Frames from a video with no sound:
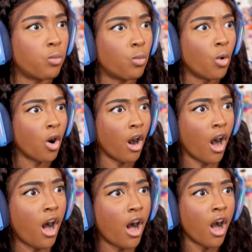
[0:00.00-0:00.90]

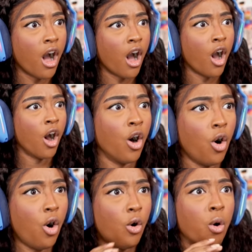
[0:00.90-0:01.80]
Oh!
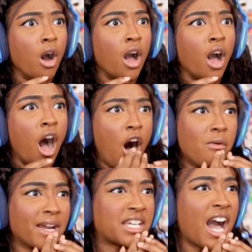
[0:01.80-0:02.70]
Oh
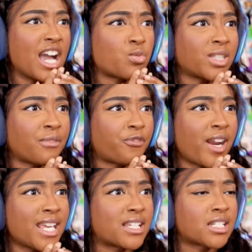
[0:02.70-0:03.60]
my gosh, what the
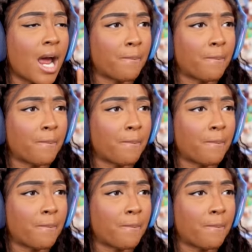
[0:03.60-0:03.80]
freak? Stop